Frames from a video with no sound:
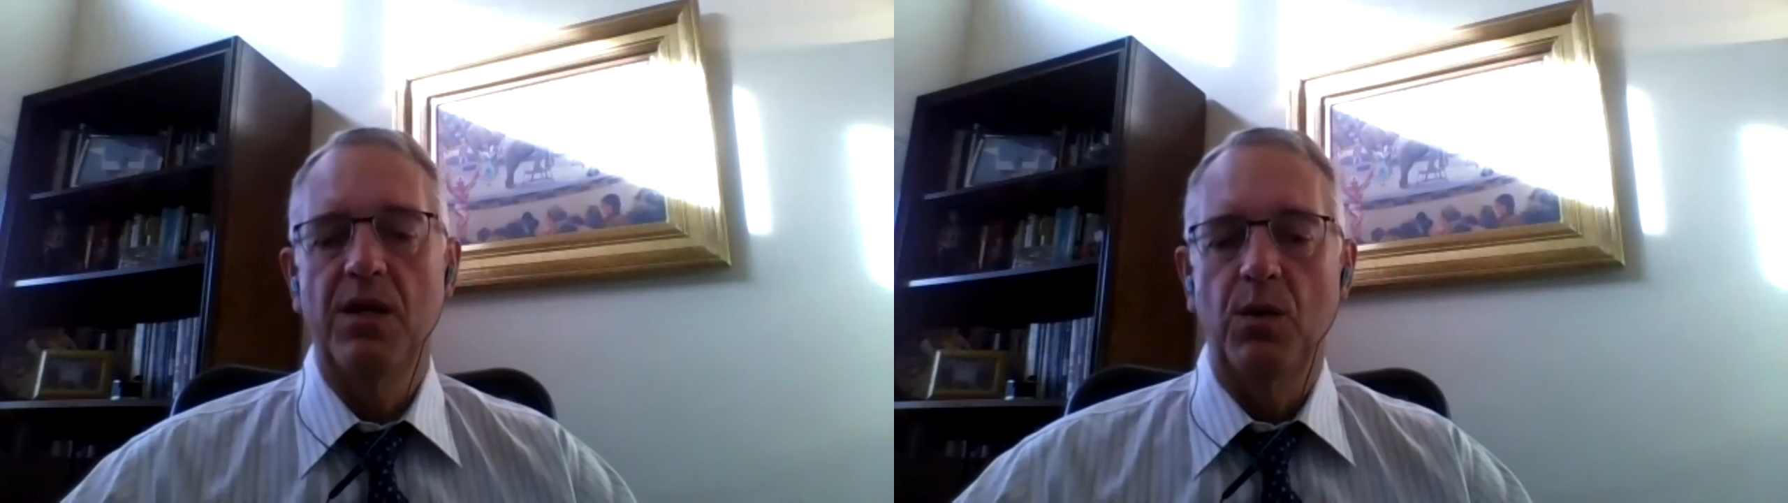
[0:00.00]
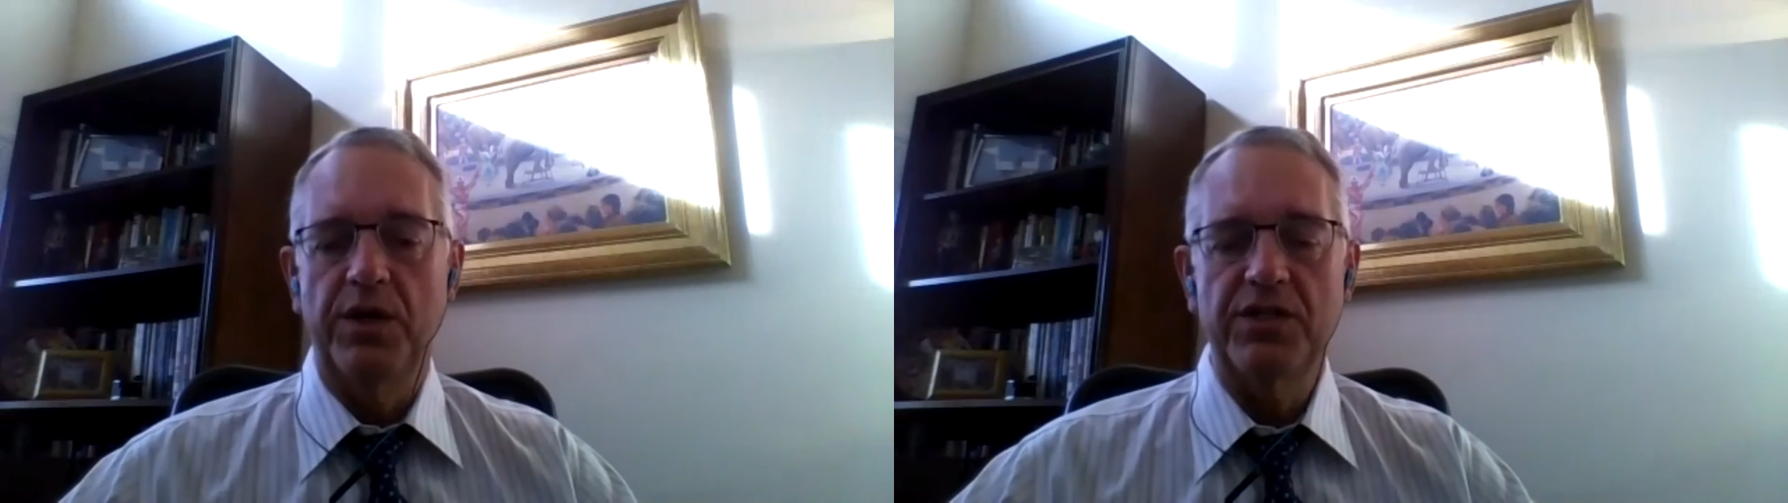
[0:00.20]

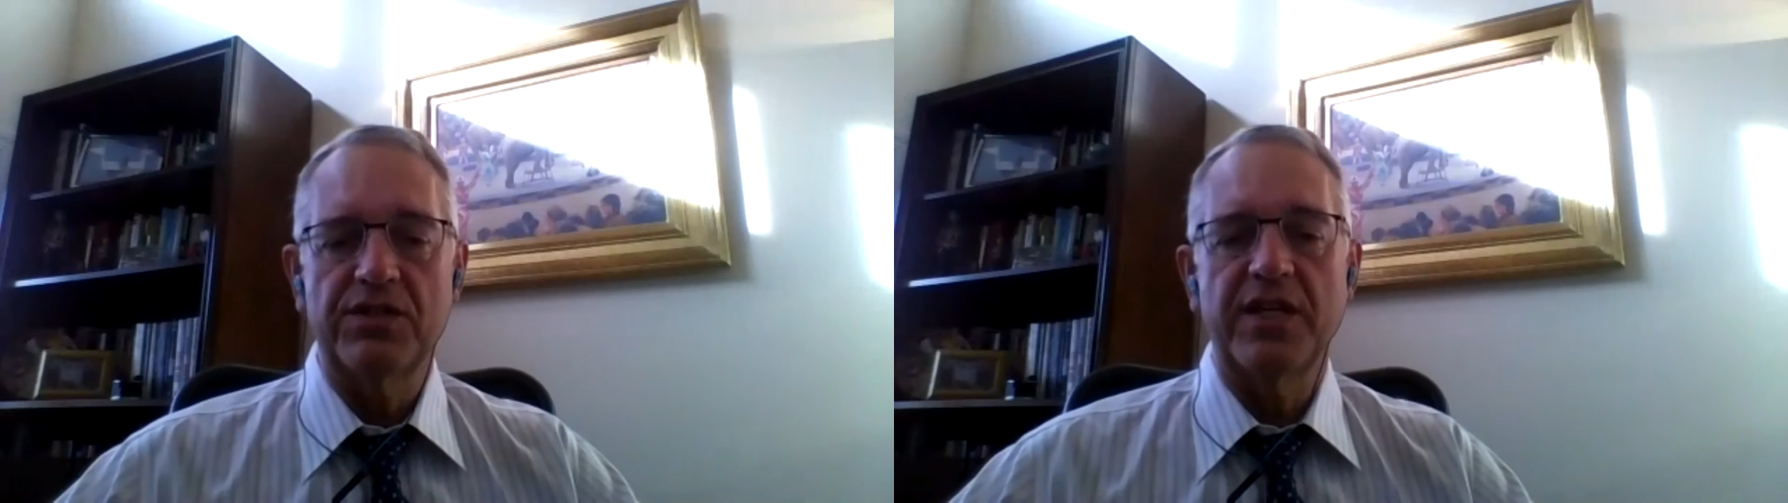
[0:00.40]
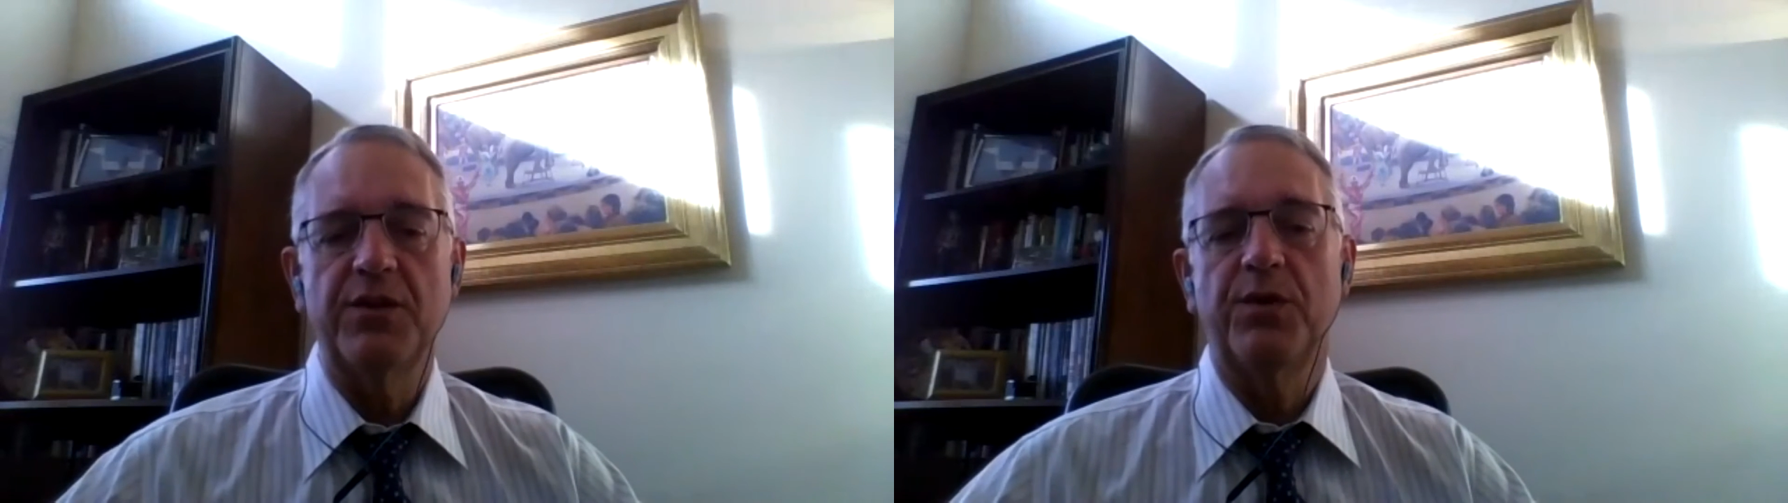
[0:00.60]
what did you
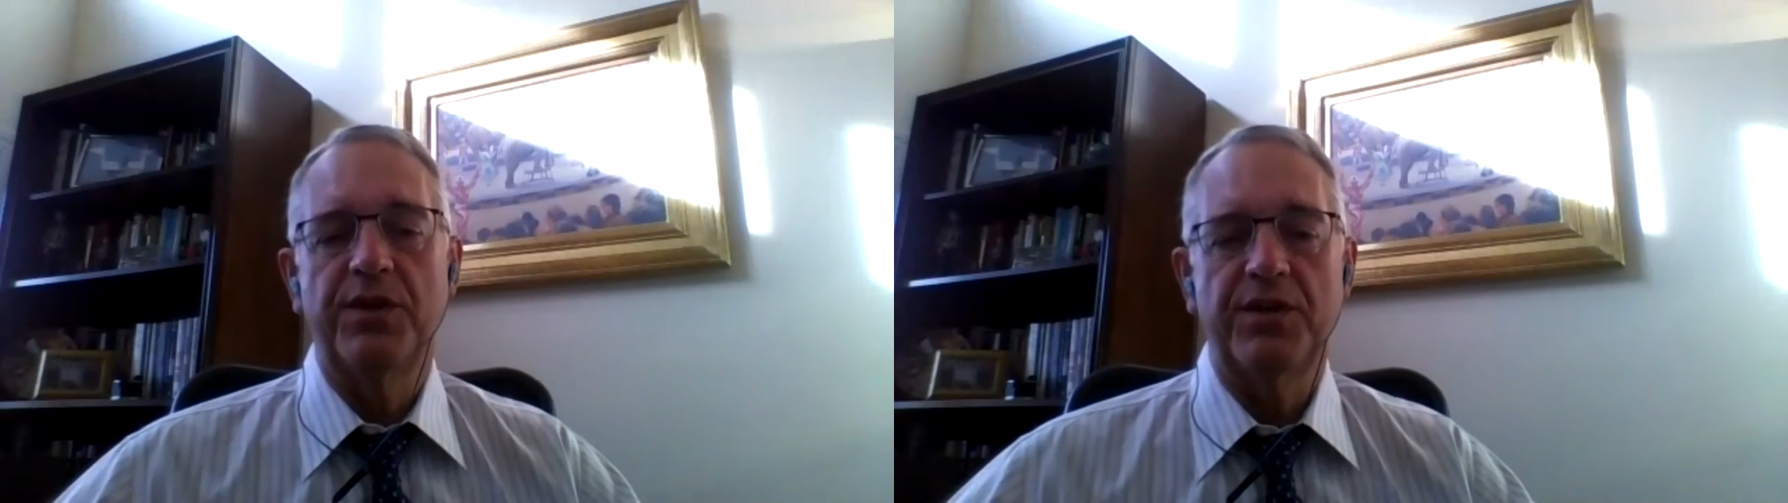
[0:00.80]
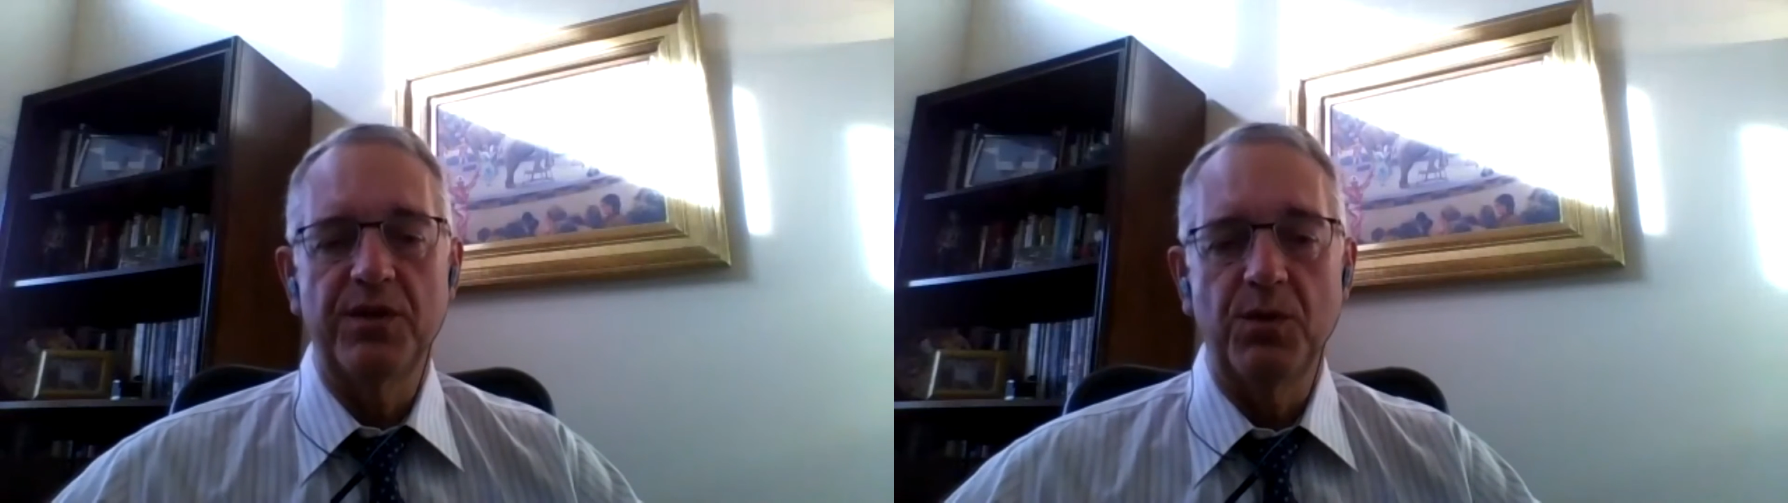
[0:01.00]
say you were going
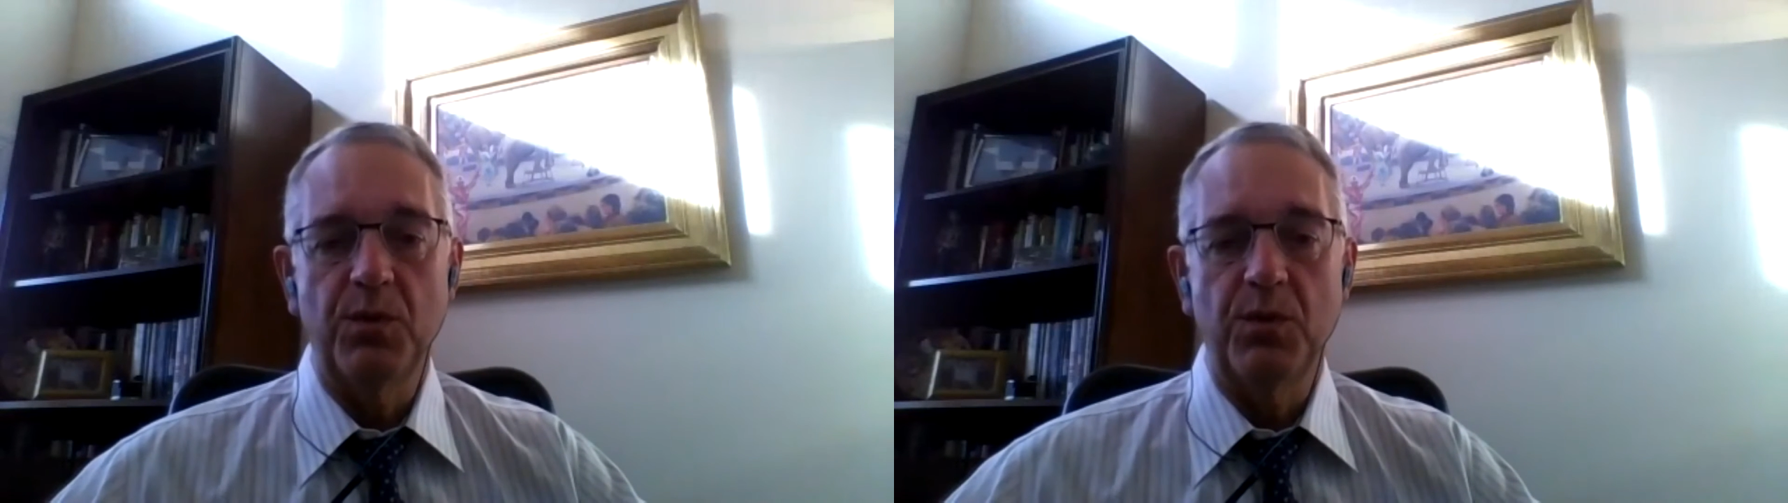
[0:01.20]
to do?